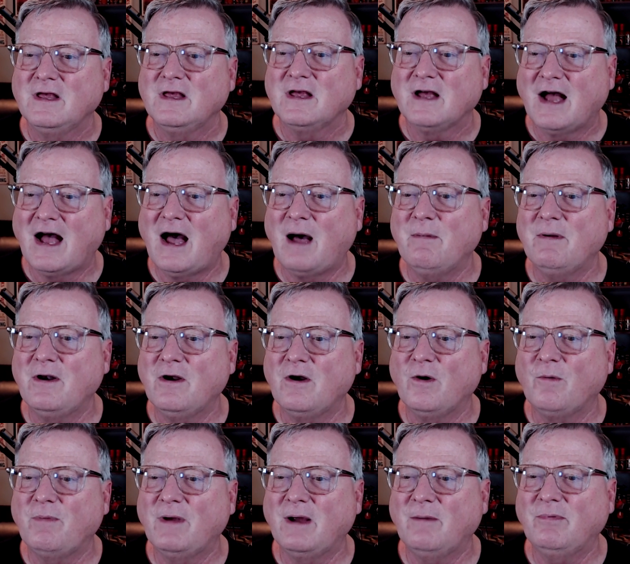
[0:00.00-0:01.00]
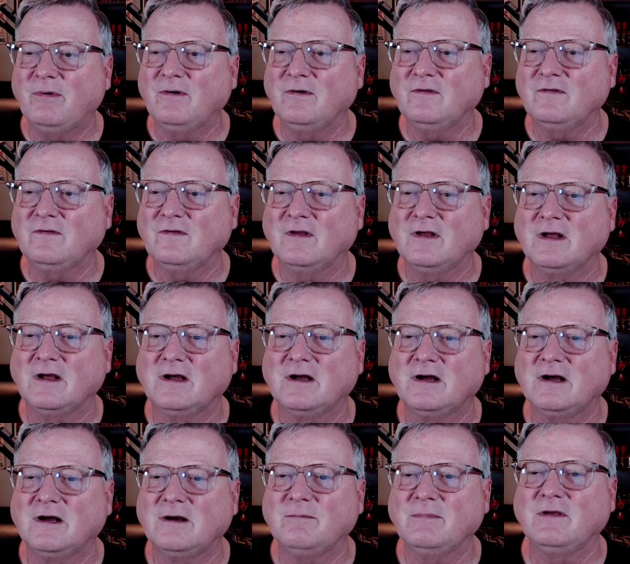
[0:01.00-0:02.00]
habanero peppers,
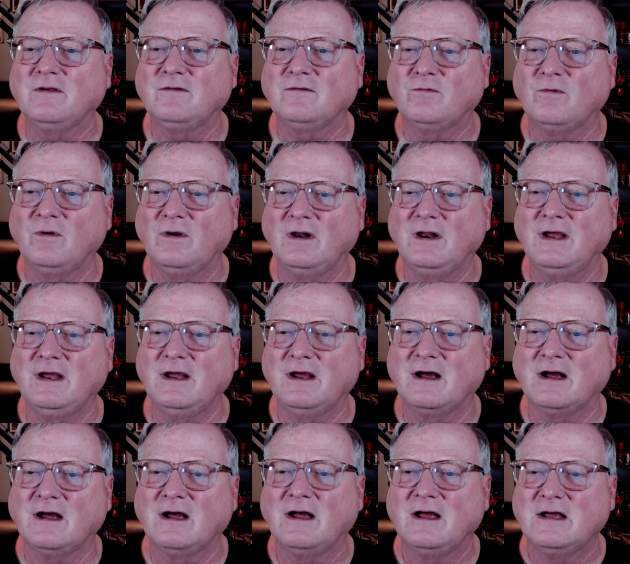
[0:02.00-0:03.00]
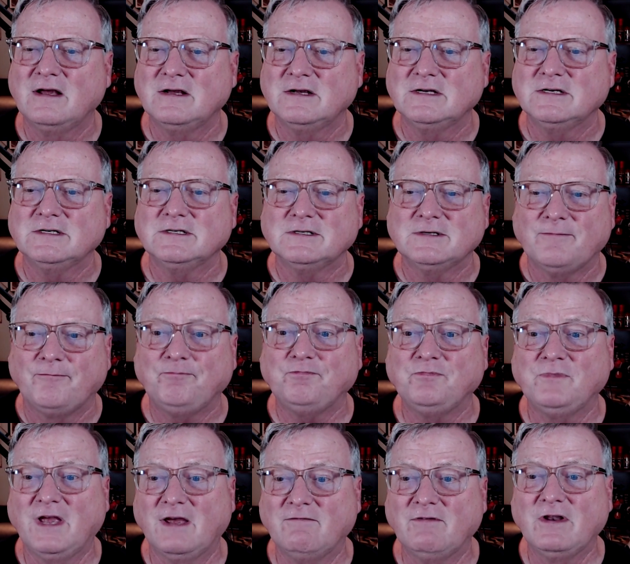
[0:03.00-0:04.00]
is really
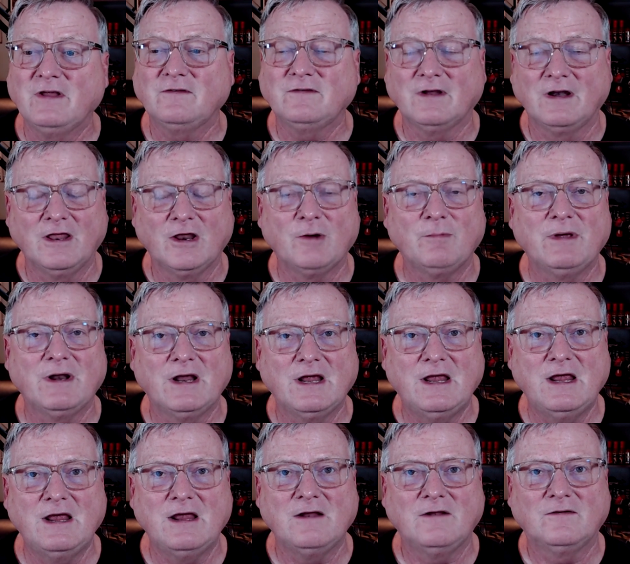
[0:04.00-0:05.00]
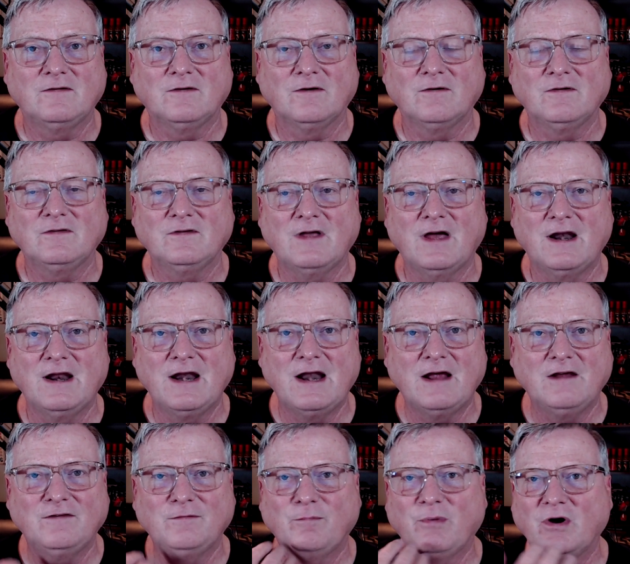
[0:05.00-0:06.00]
giving us a little bit of heat. So it's got a
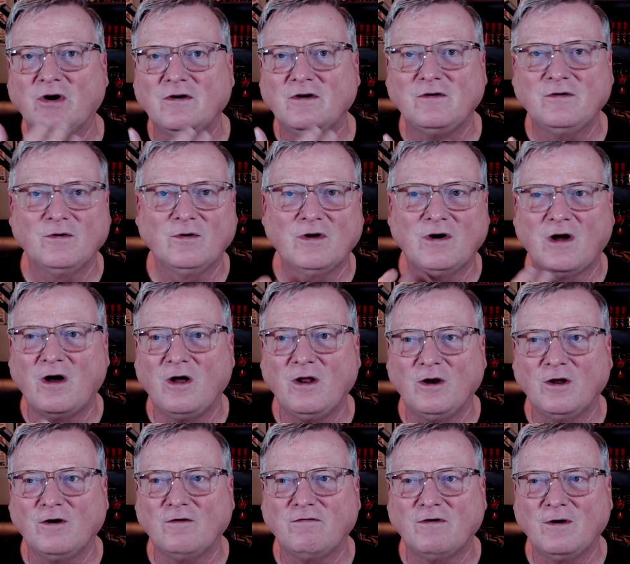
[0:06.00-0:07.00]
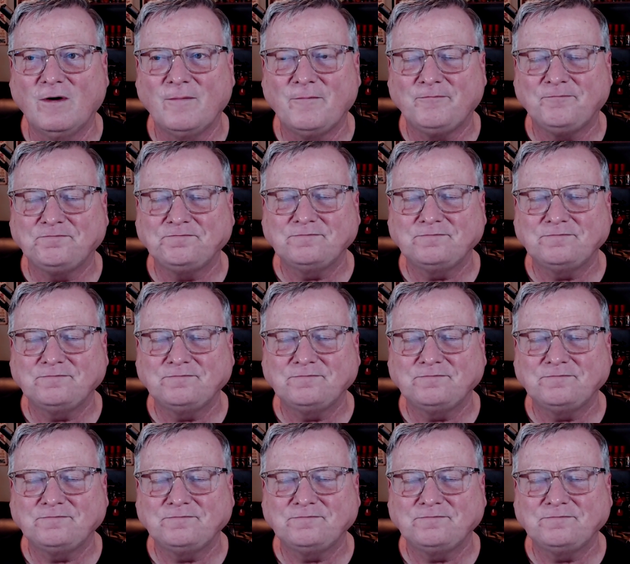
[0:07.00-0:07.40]
nice burn to it all over.